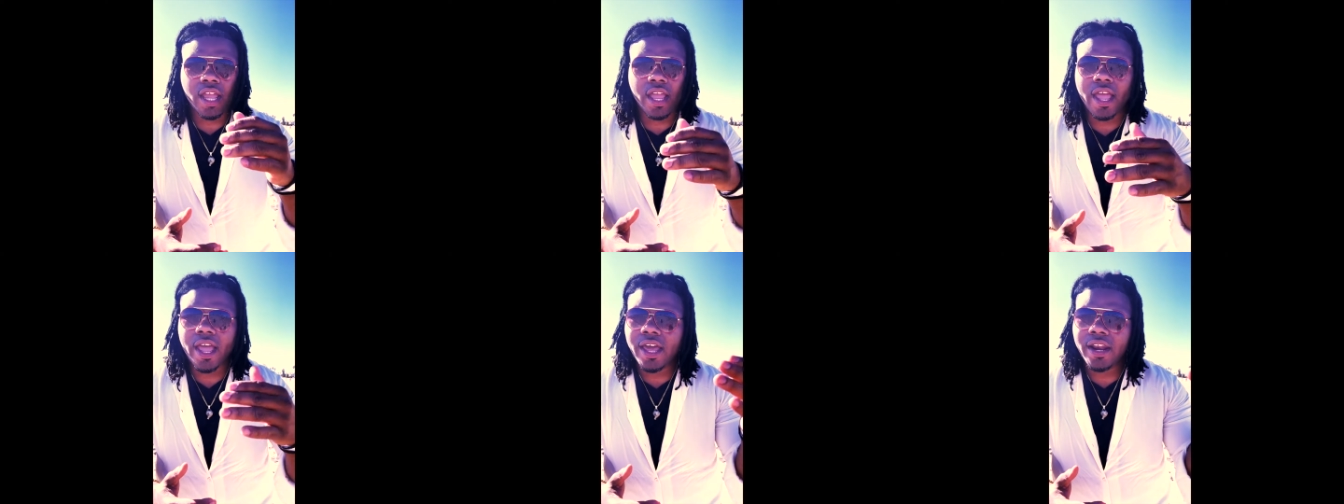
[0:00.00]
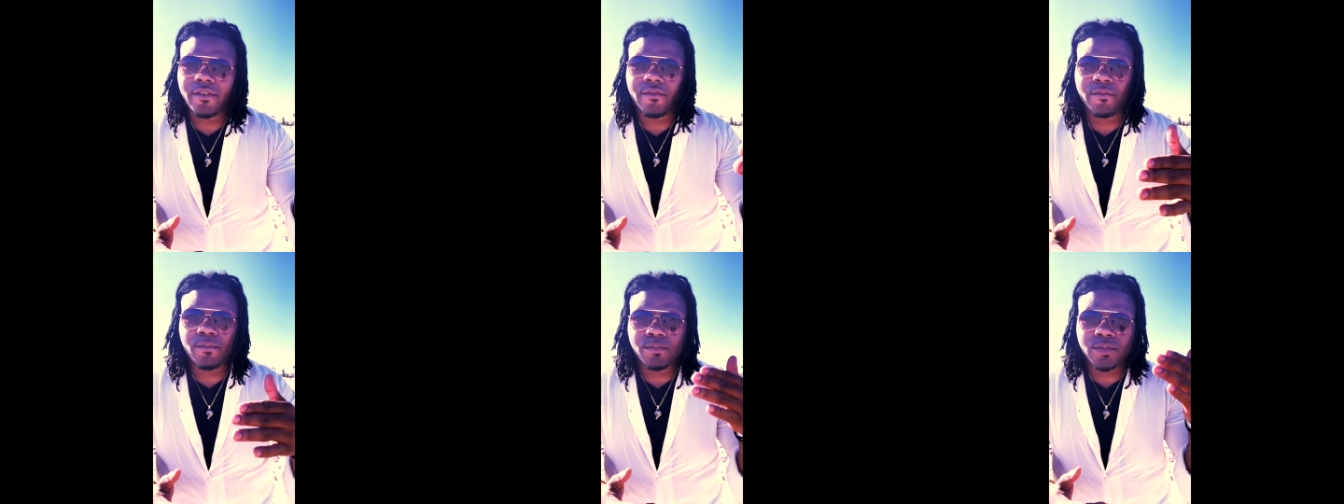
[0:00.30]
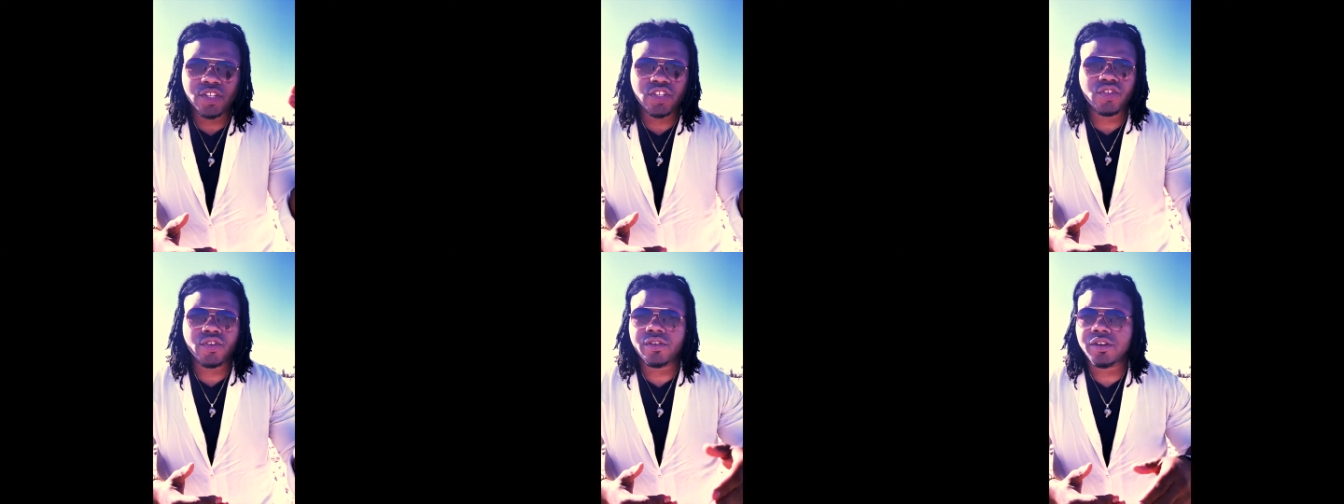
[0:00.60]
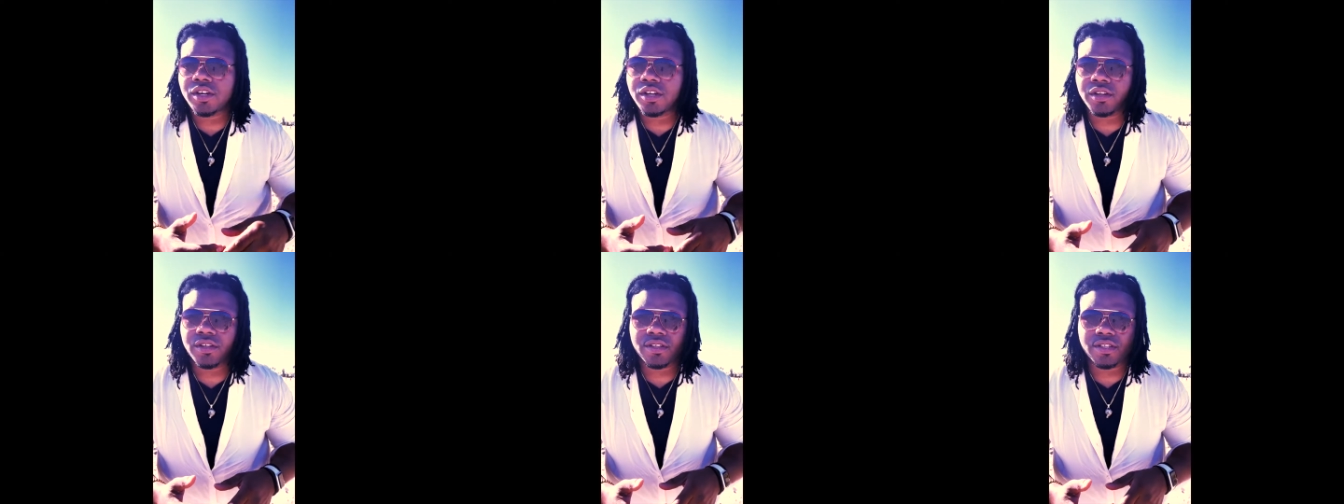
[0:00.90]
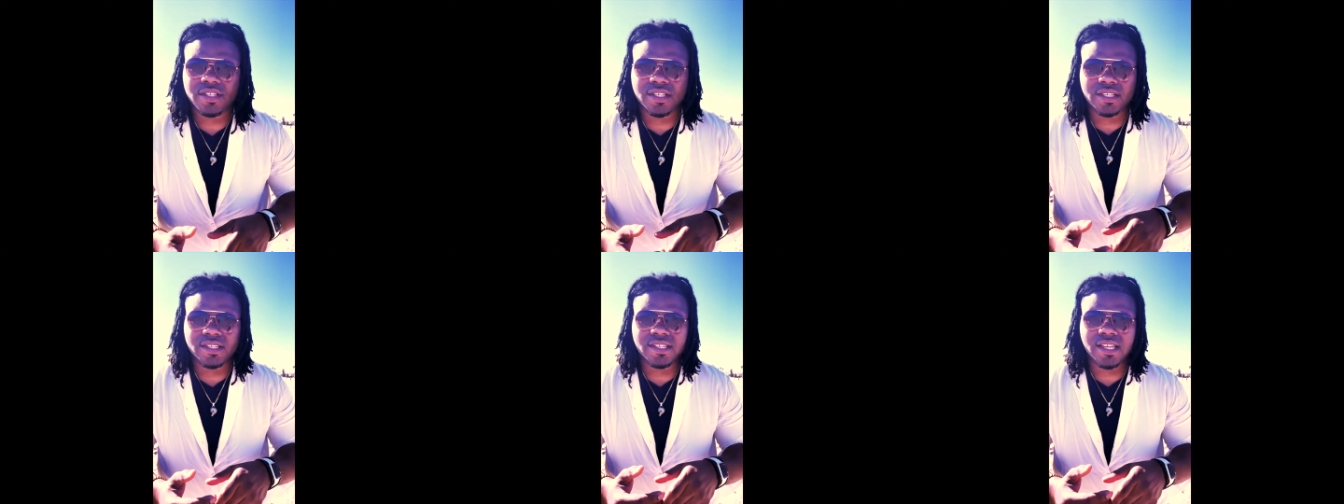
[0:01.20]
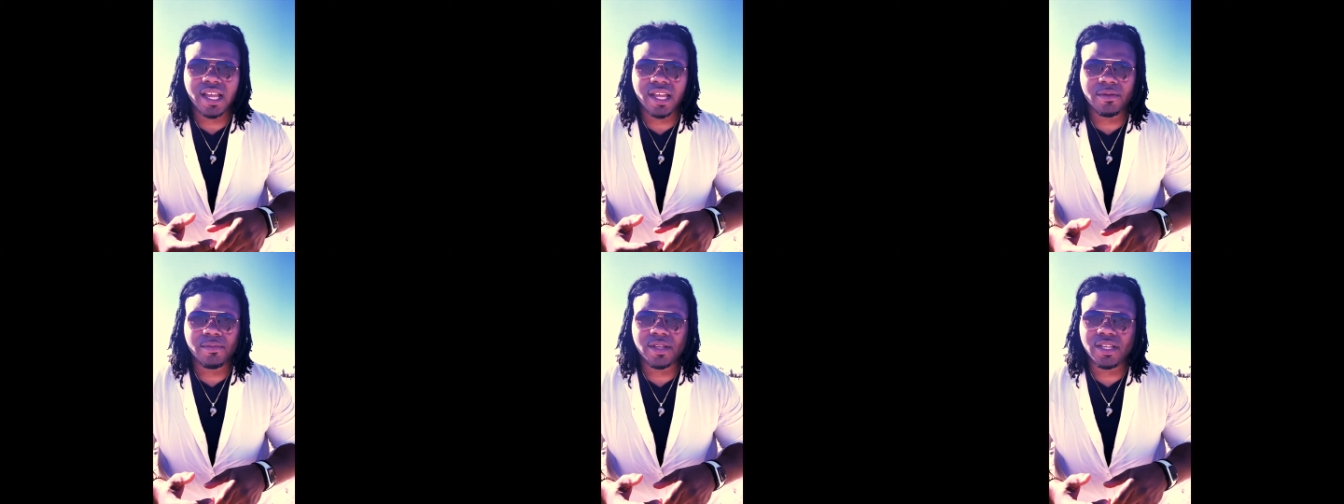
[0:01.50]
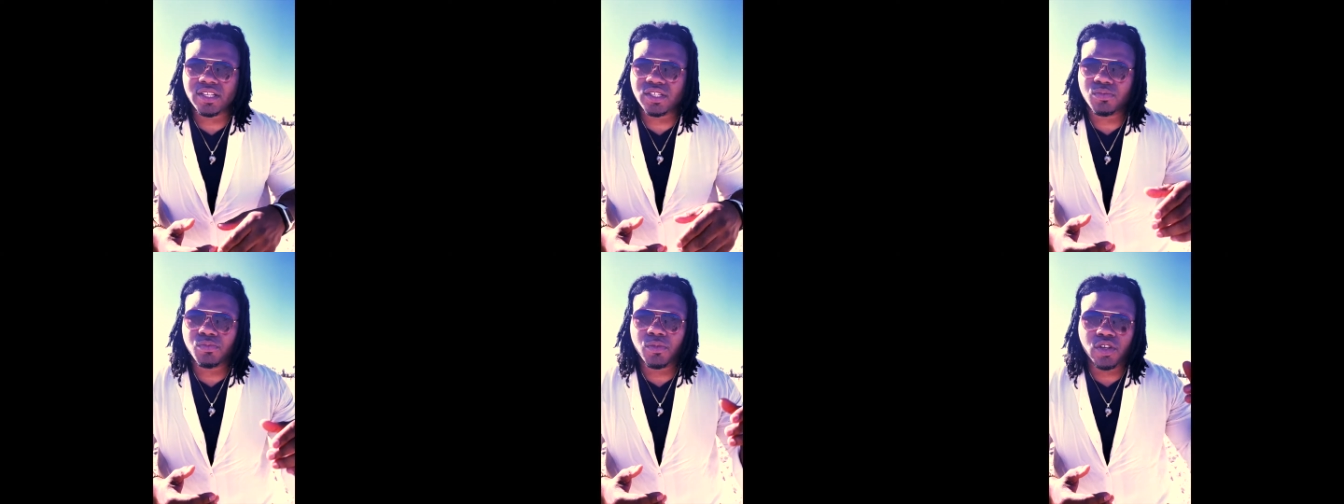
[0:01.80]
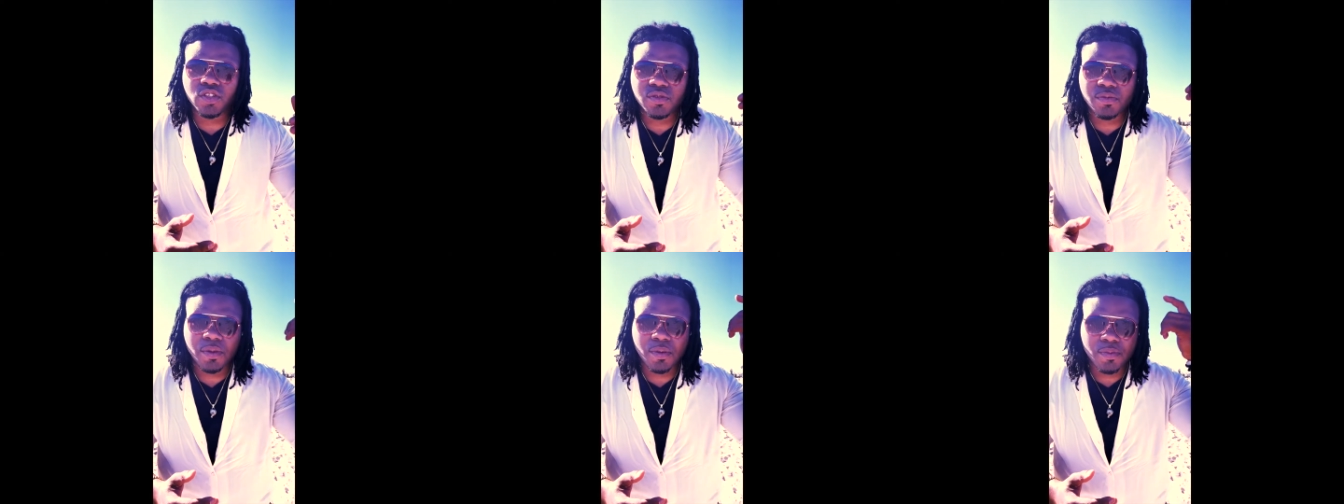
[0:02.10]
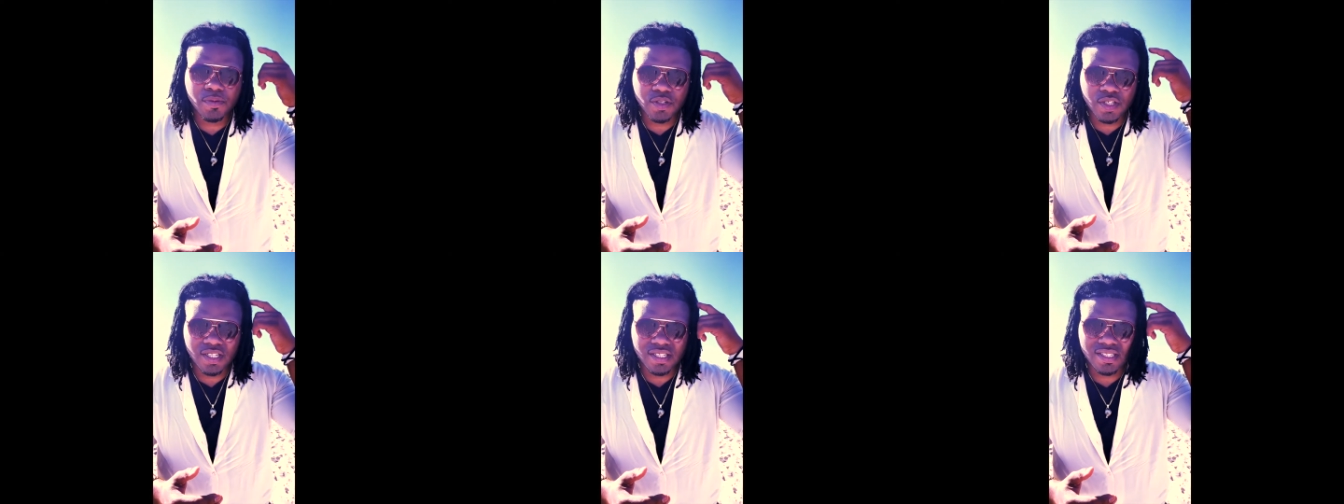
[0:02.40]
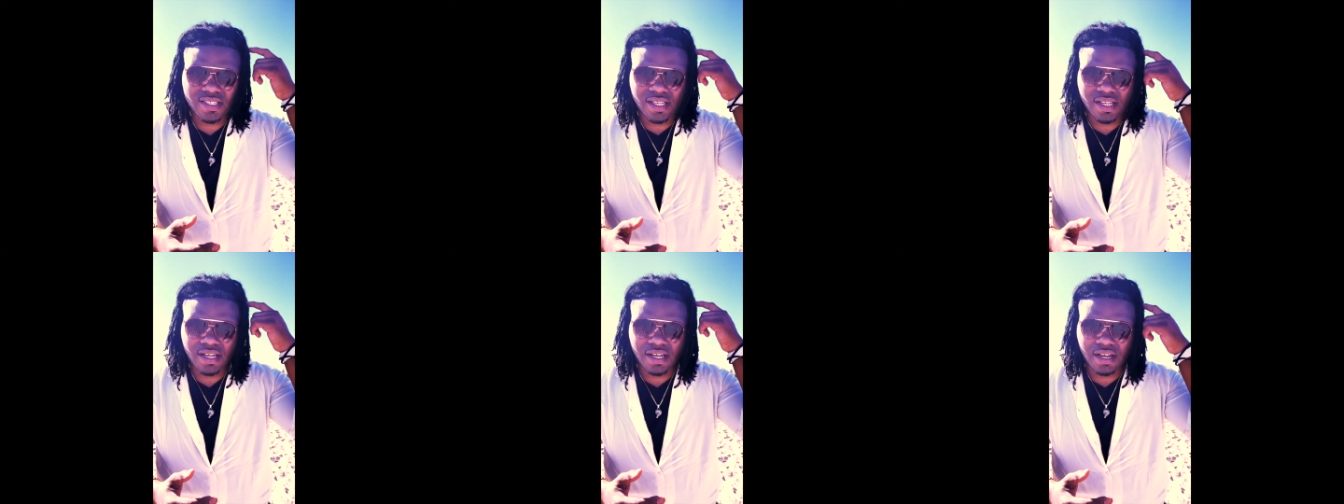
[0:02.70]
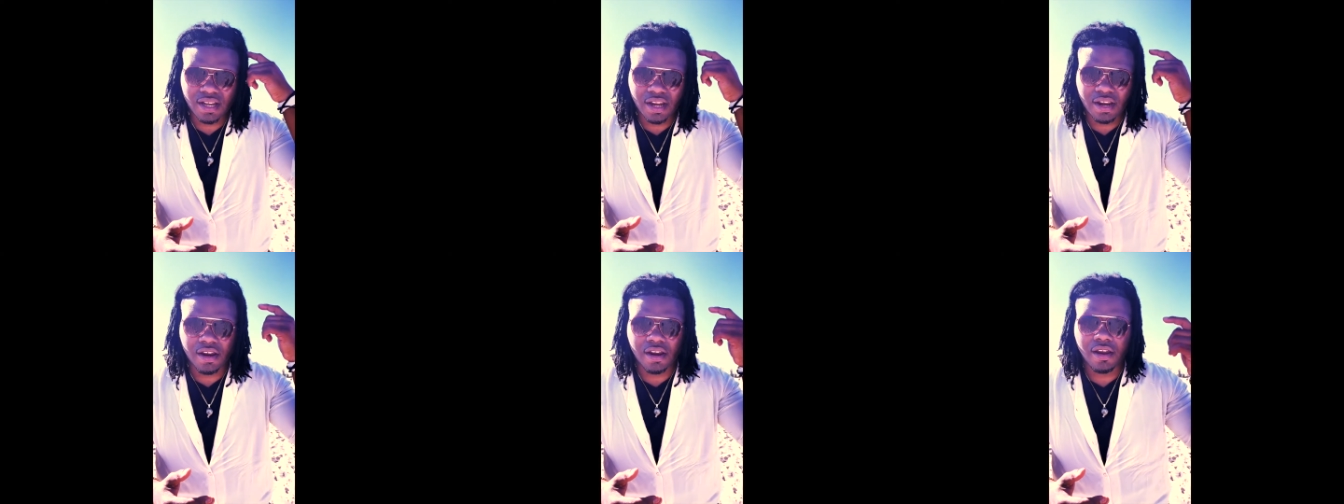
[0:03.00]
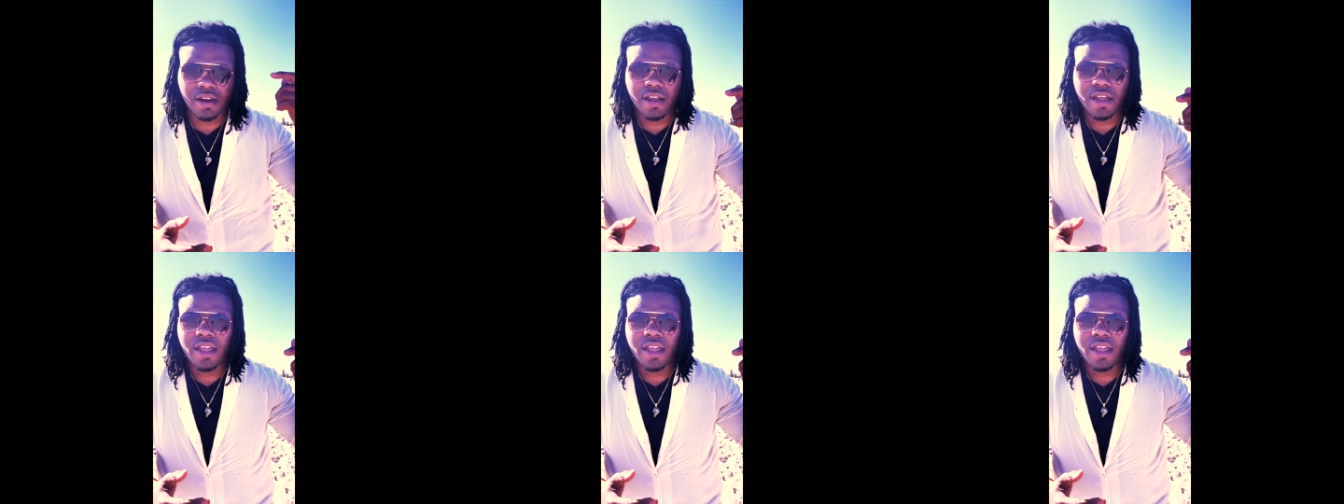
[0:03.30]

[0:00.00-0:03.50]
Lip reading: ahead of the majority of the society, because most people just sit in here.